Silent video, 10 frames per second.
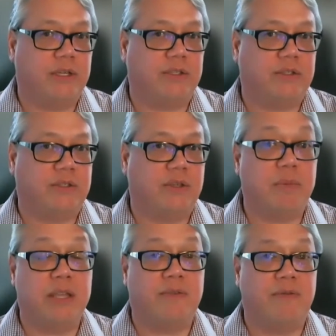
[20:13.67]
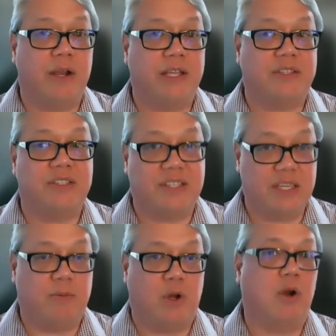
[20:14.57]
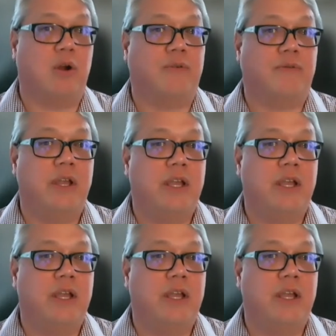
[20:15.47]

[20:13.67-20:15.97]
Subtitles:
it's to me a very steep curve.